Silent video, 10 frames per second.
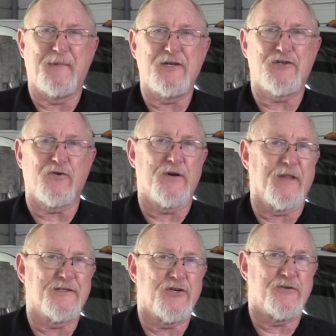be sure
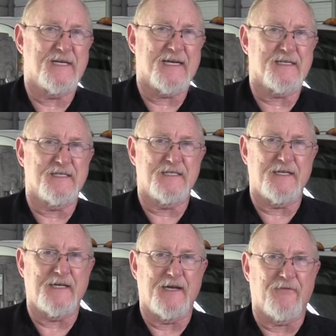that you check to
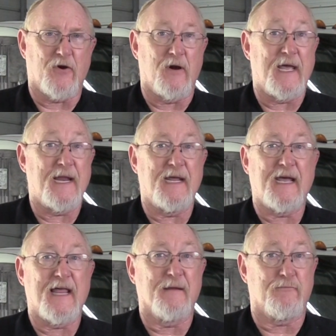see if there are any
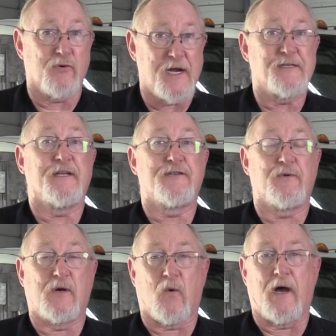calibrations
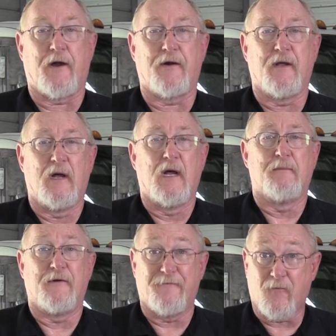required
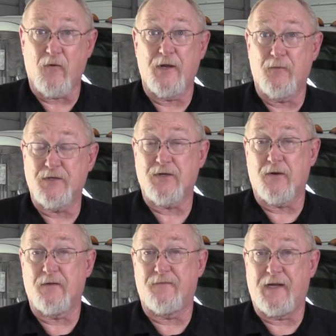before you
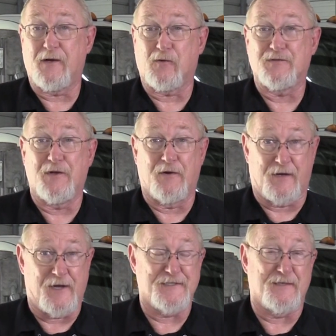return the vehicle to your
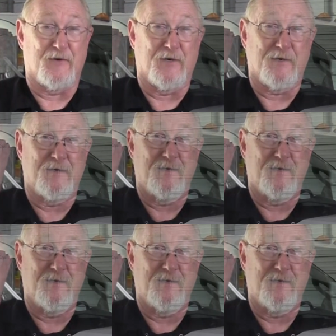customer.